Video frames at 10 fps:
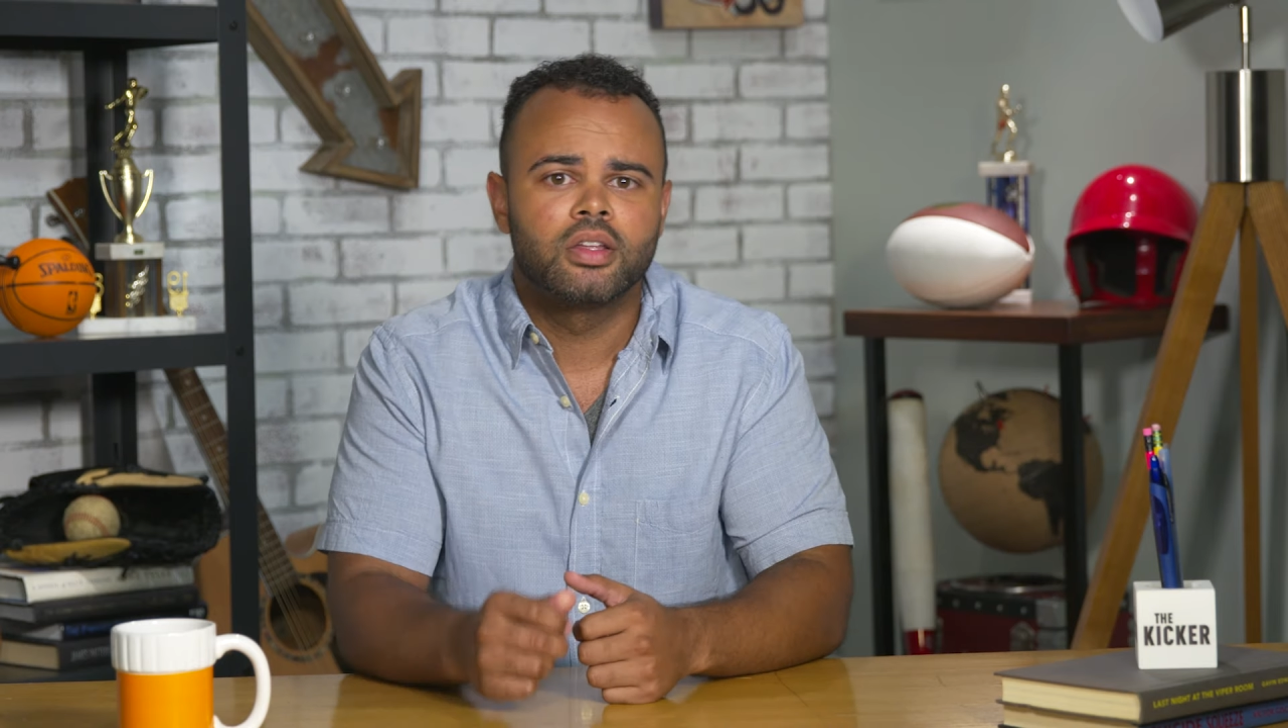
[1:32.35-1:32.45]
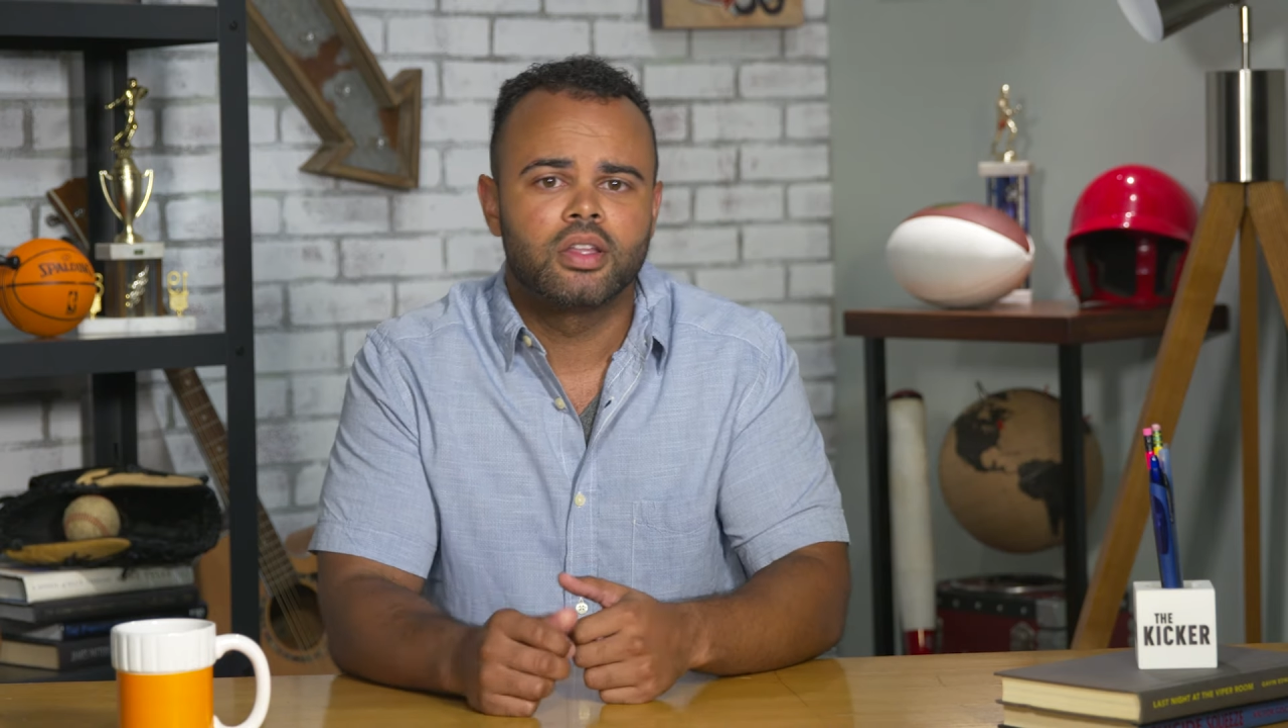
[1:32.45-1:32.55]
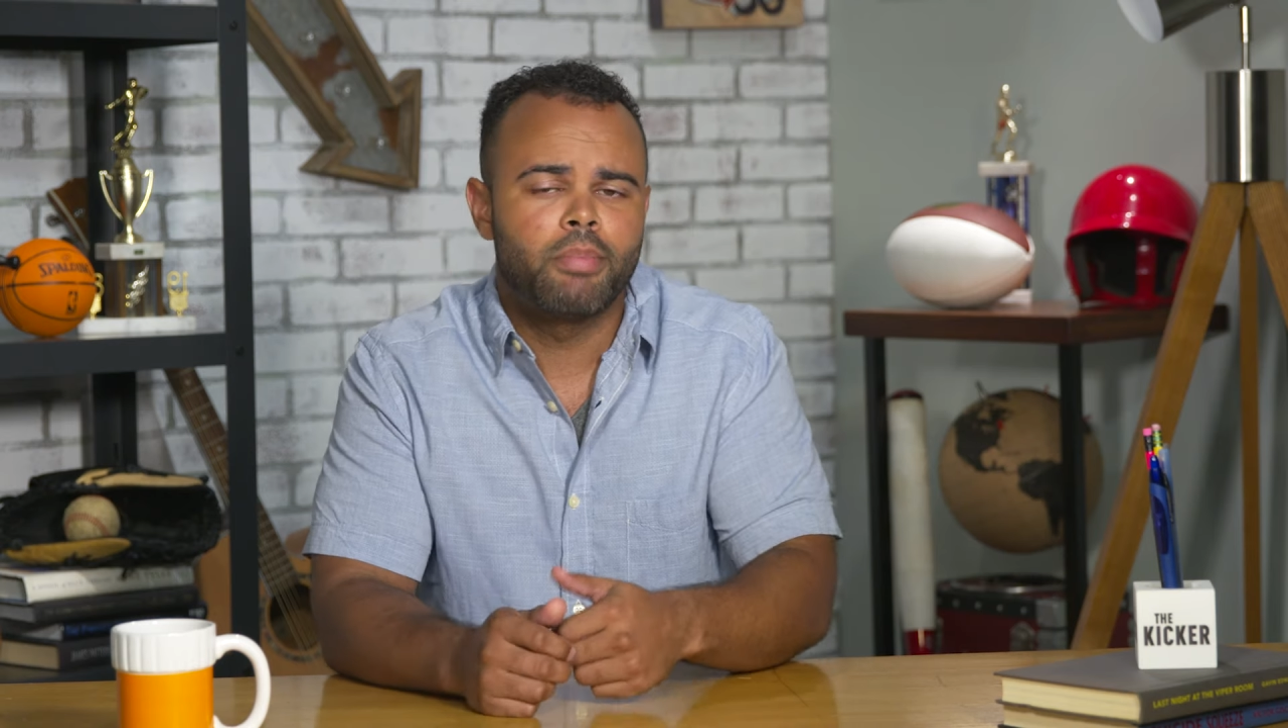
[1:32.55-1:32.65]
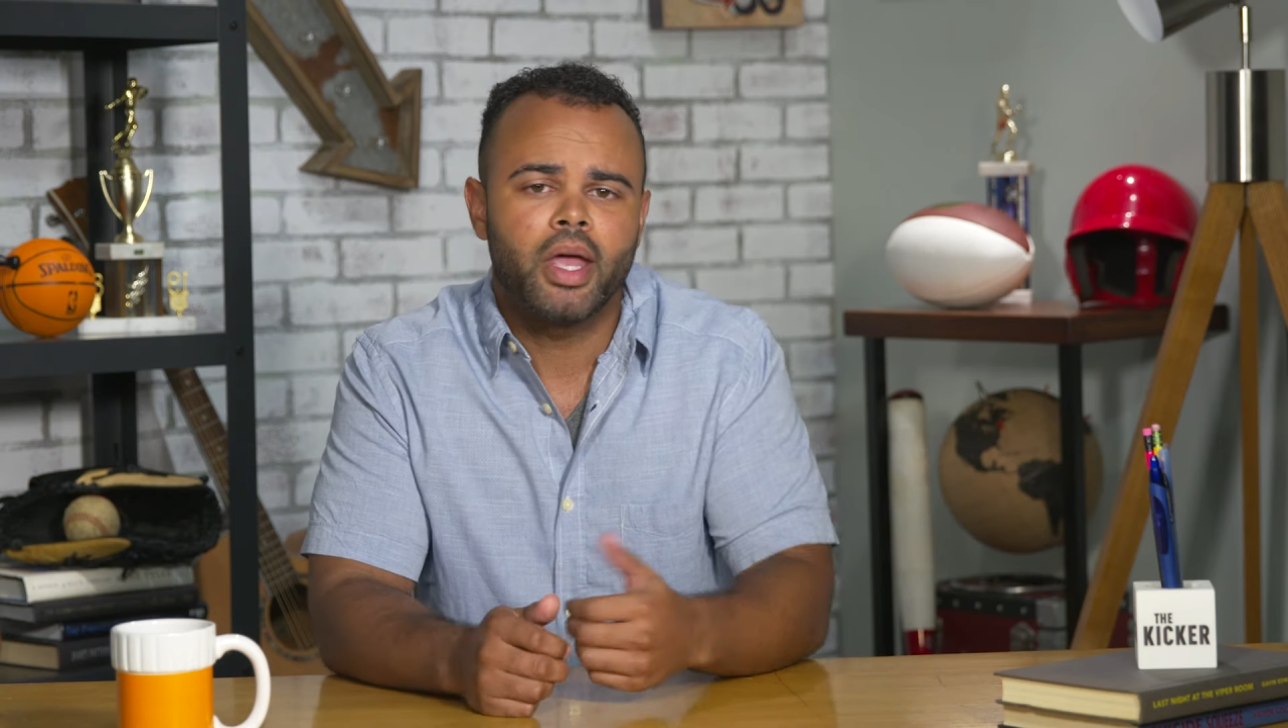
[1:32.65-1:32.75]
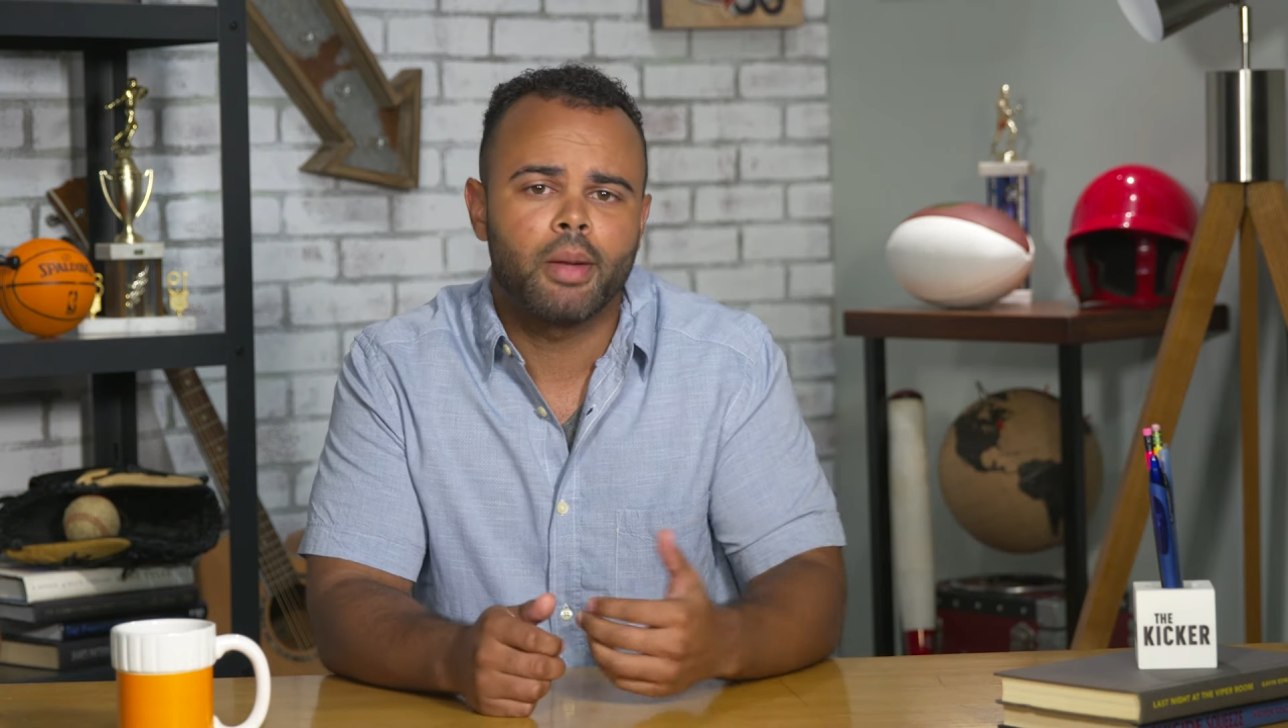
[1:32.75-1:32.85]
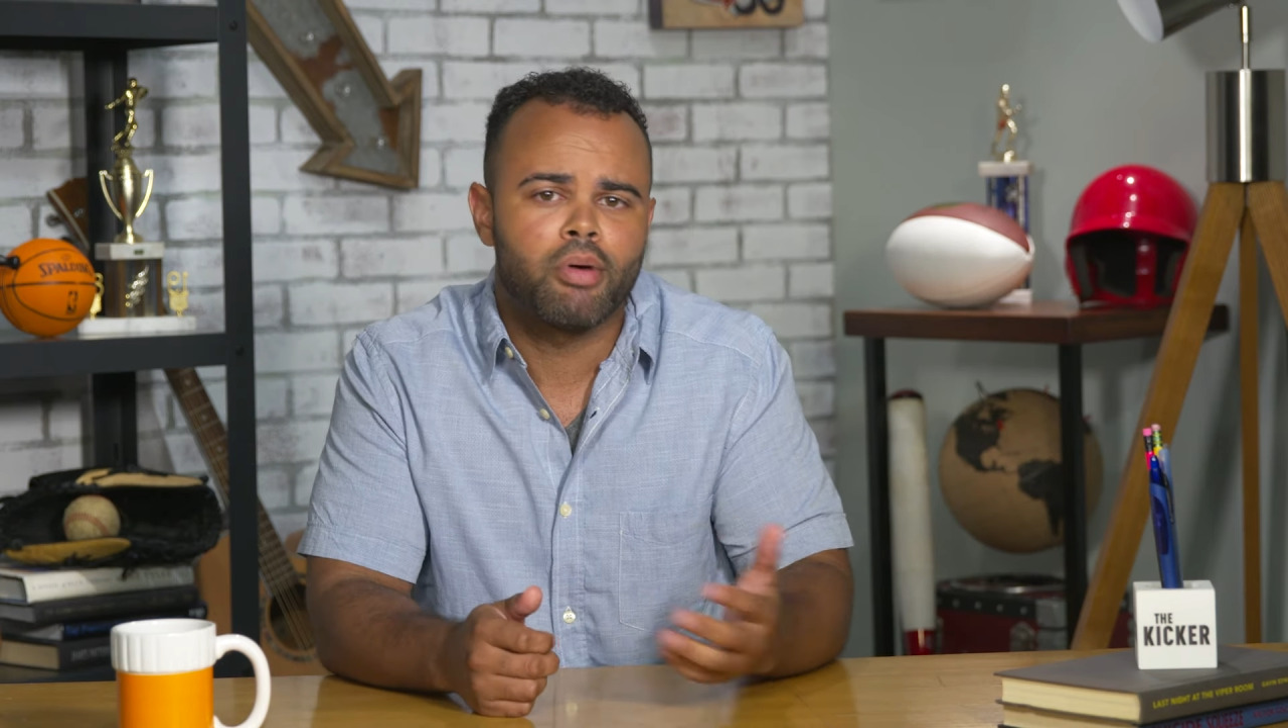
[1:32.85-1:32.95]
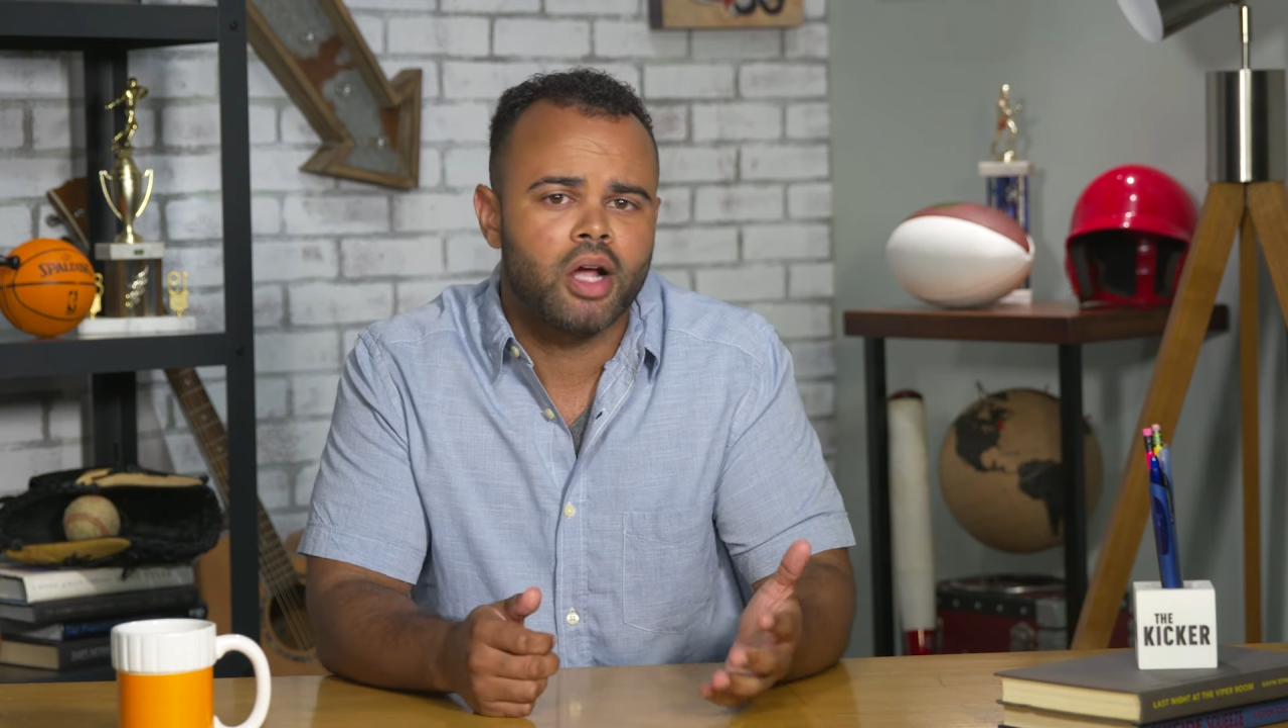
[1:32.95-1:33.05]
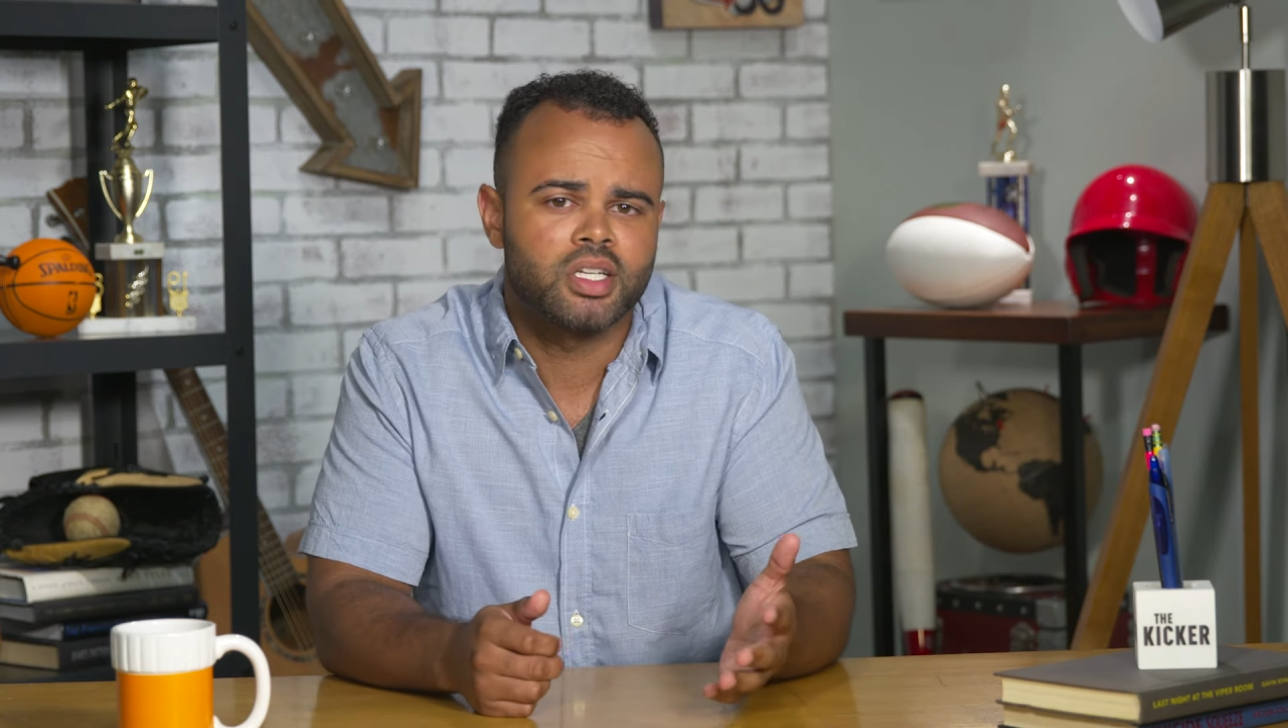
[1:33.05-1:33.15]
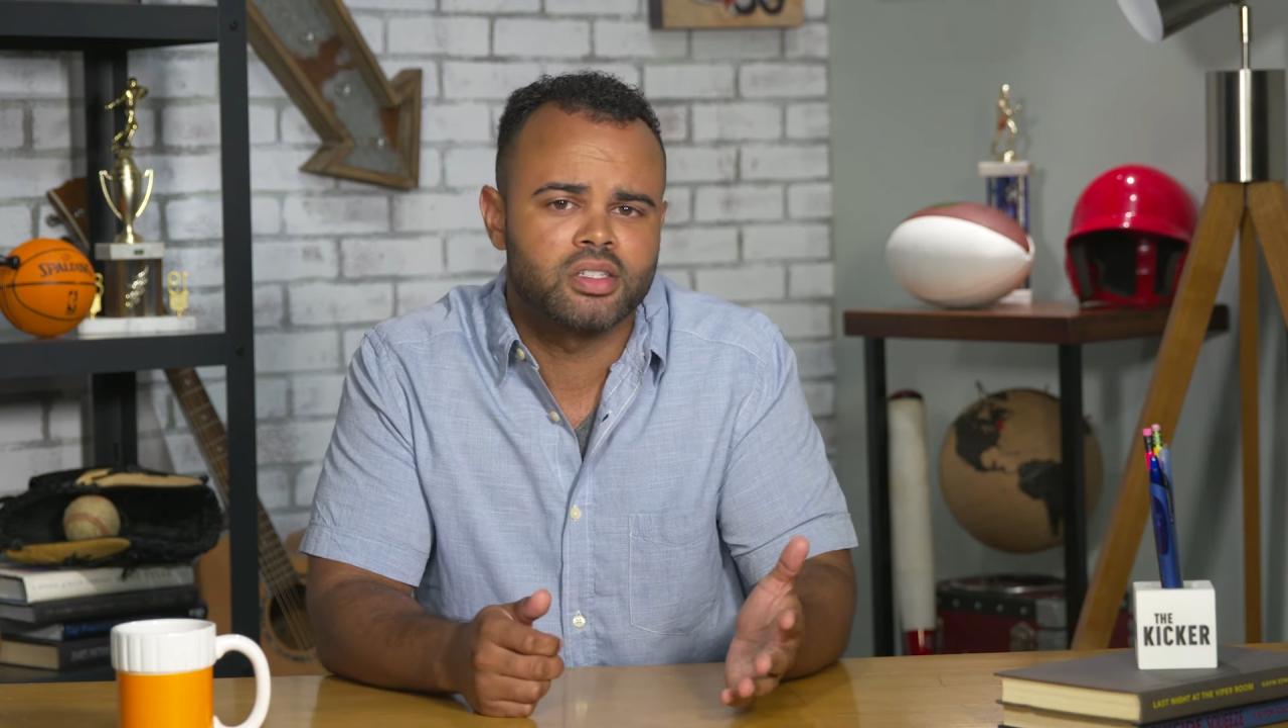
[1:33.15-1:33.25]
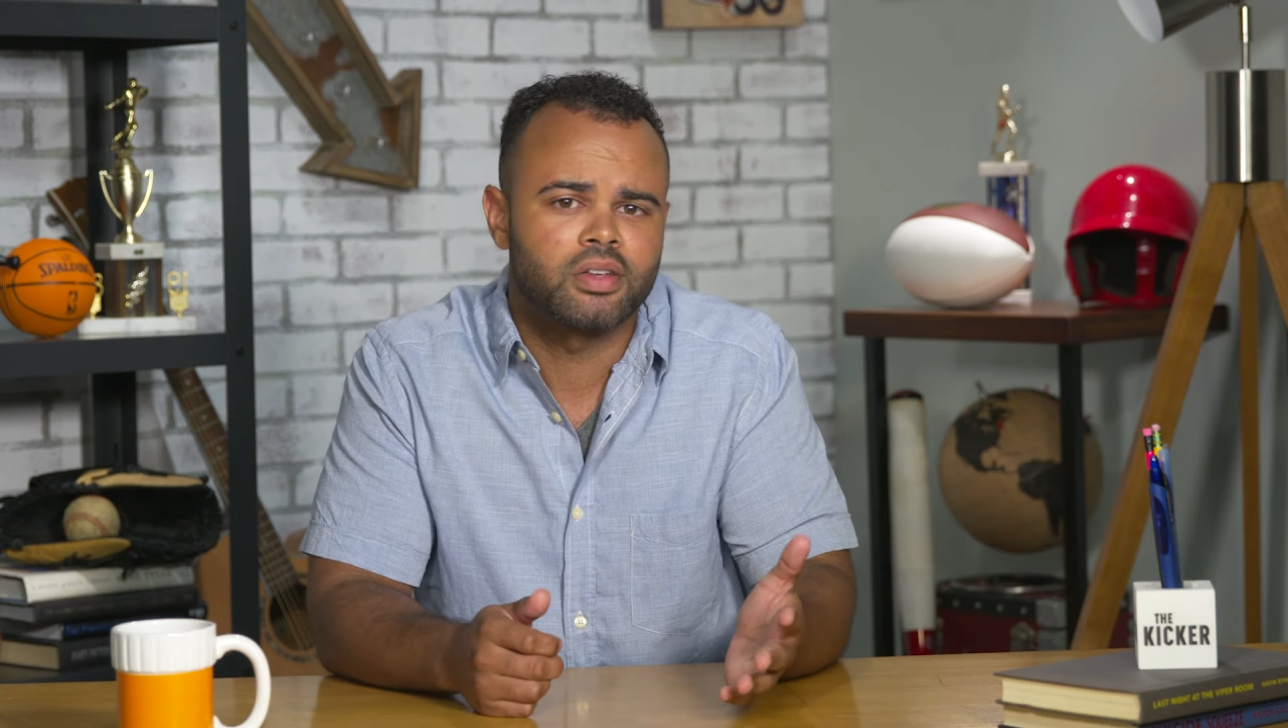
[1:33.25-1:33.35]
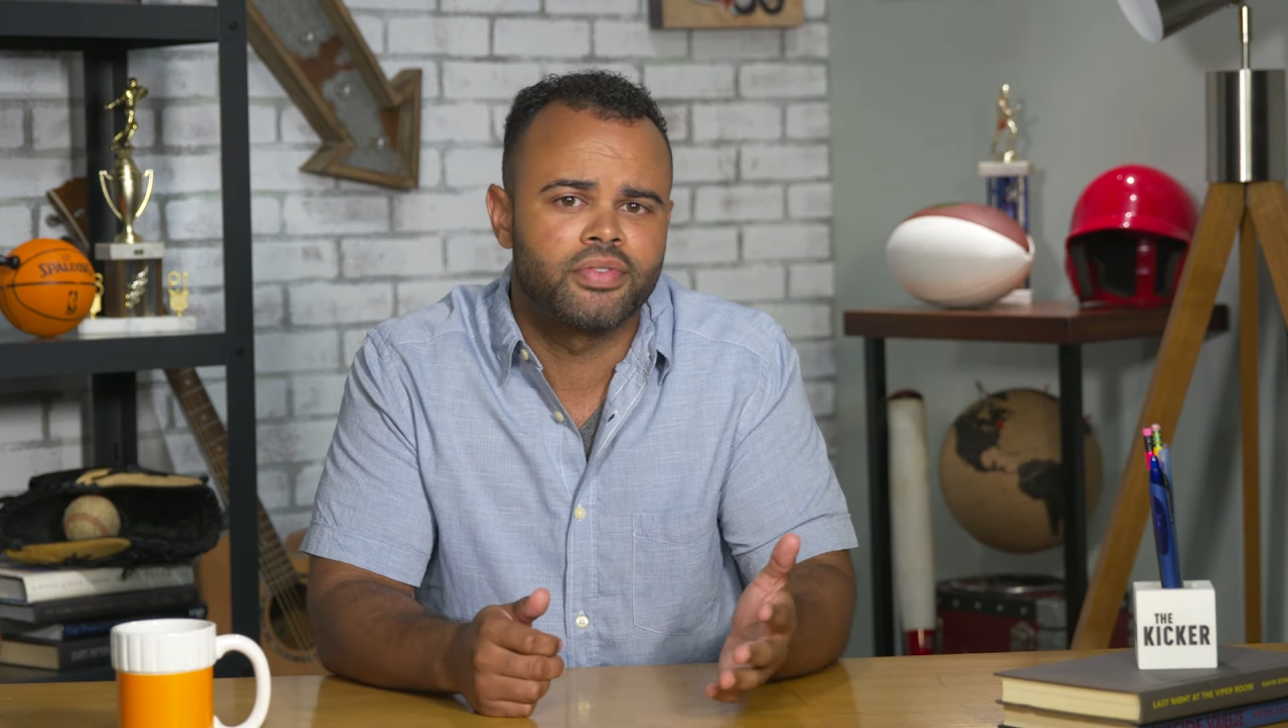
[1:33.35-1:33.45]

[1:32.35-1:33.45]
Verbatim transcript: and paying a processing